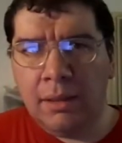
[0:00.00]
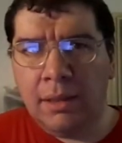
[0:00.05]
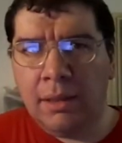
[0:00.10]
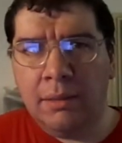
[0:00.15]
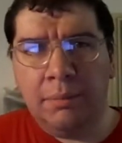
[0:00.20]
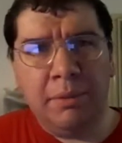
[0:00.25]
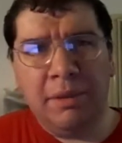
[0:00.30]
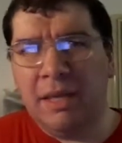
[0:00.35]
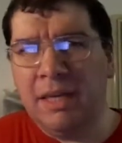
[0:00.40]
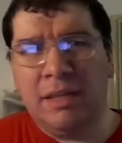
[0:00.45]

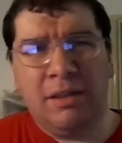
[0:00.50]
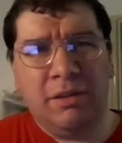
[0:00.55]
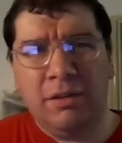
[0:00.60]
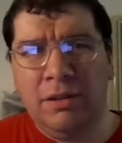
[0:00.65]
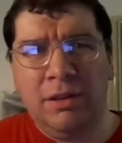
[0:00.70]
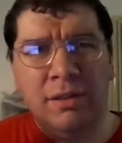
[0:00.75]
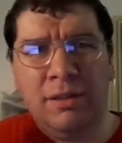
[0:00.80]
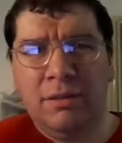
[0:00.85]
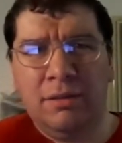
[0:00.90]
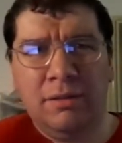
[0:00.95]
But they
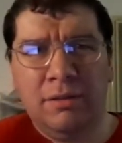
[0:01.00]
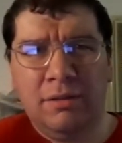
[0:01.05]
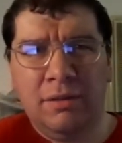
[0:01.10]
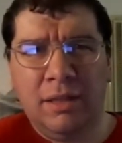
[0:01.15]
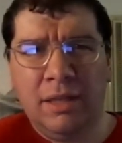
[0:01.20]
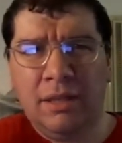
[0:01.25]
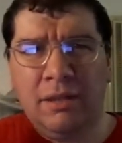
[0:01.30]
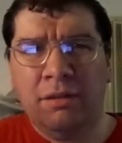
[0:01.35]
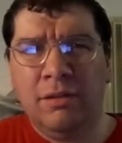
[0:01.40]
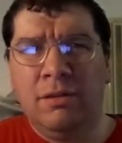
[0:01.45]
couldn't
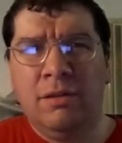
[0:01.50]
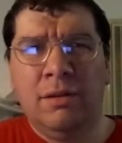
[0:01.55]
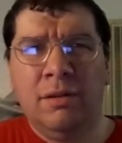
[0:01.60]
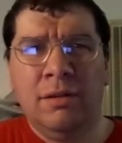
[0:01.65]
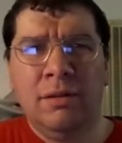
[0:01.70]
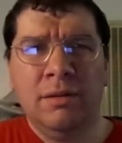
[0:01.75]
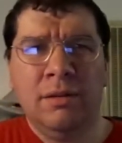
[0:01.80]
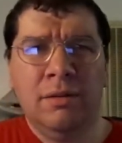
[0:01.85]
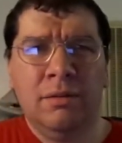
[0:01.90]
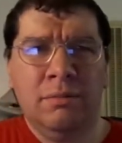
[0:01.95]
get
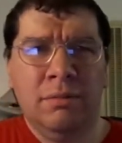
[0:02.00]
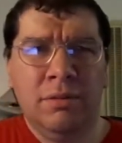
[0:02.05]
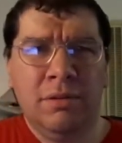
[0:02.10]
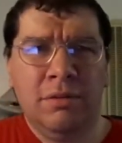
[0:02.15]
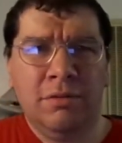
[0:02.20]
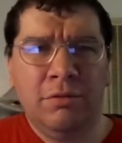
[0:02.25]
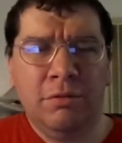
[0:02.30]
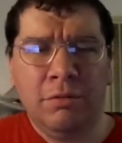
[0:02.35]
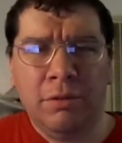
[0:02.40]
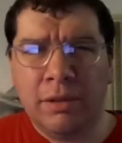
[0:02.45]
along
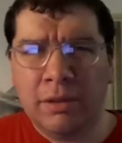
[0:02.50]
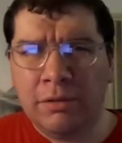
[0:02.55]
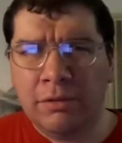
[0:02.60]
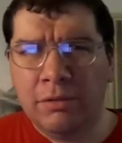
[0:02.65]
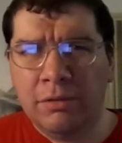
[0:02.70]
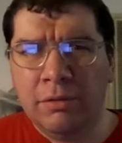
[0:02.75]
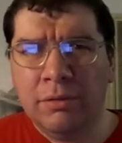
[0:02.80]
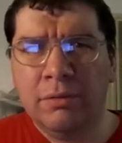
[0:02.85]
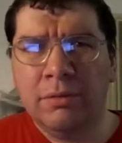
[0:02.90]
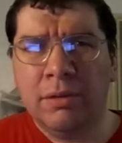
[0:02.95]
with the
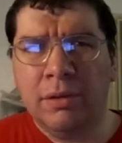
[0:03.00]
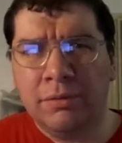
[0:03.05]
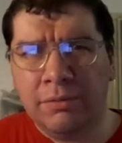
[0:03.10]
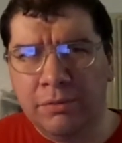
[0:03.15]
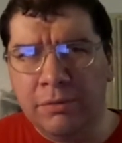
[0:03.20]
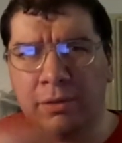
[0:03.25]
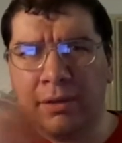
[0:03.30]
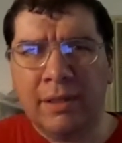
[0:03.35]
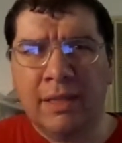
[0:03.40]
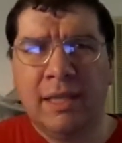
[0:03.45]
director, you know,
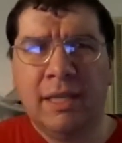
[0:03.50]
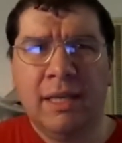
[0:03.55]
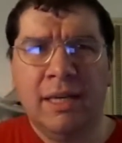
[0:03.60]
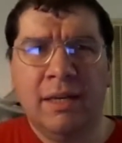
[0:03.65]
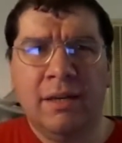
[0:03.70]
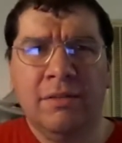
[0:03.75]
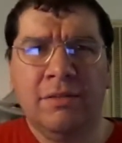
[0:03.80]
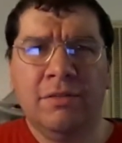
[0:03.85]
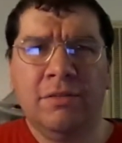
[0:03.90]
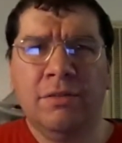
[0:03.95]
for the
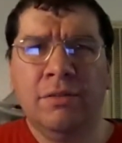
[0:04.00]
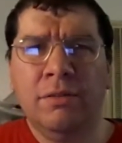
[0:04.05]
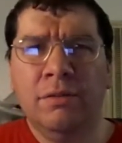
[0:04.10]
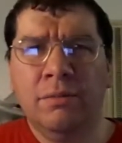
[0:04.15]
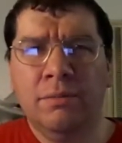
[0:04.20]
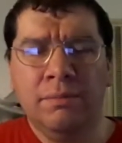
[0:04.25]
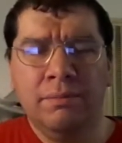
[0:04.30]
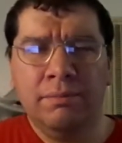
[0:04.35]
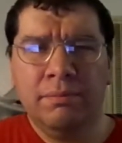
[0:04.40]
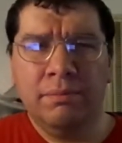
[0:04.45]
cast,
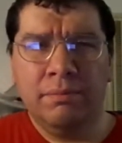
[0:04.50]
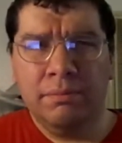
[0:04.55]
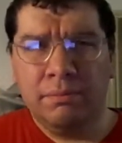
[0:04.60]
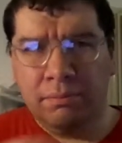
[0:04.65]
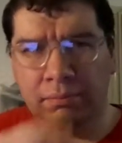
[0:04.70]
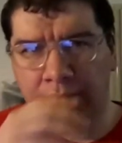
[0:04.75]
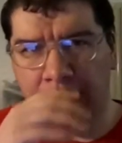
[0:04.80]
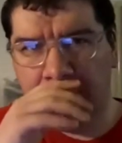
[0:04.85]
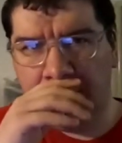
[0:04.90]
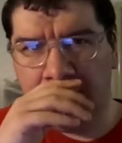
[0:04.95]
so
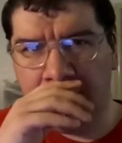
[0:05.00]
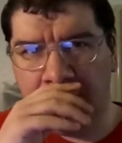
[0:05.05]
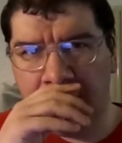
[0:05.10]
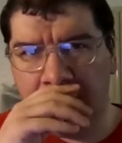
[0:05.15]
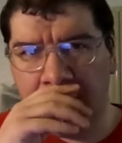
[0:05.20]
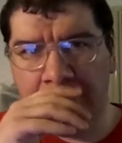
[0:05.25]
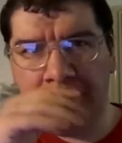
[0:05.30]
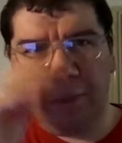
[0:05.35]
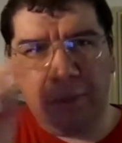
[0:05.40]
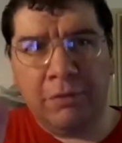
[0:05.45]

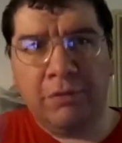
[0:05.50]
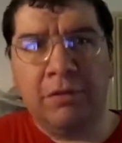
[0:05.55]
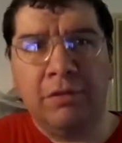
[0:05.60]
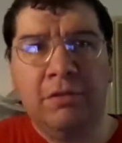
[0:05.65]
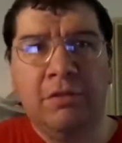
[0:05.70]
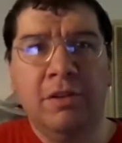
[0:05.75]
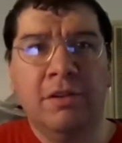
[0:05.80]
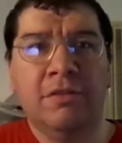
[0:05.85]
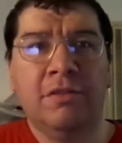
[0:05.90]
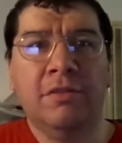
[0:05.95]
a better
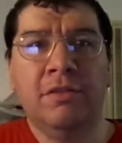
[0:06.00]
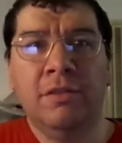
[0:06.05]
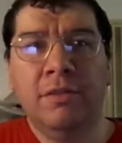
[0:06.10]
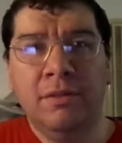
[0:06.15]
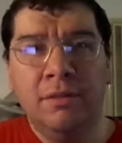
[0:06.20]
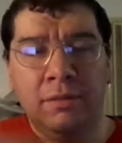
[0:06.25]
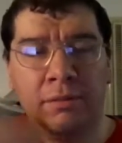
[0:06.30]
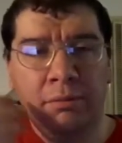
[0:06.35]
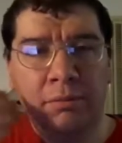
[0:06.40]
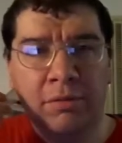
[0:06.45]

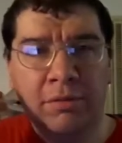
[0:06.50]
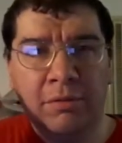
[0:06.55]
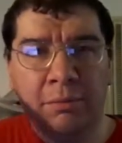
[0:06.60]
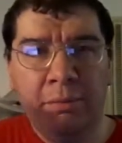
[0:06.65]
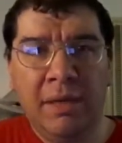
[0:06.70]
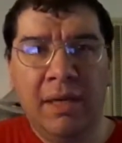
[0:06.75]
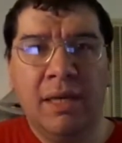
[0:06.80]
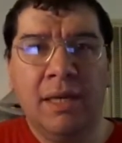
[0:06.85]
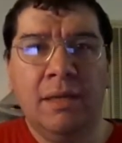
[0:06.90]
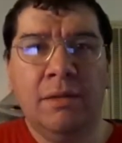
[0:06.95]
suggestion was
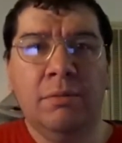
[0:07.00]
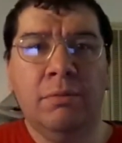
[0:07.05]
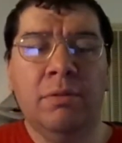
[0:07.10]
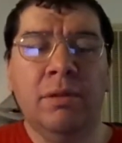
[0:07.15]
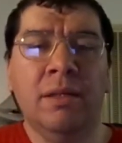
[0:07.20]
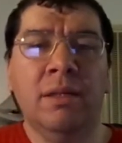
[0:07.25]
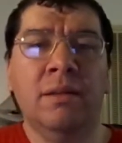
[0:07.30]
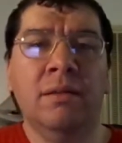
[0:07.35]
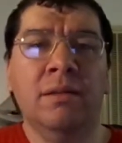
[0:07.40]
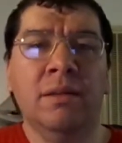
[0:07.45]
made
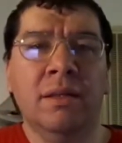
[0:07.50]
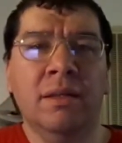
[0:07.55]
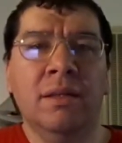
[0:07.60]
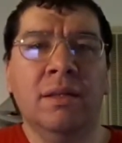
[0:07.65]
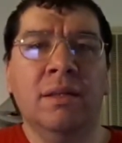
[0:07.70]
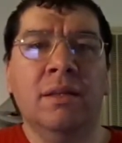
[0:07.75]
when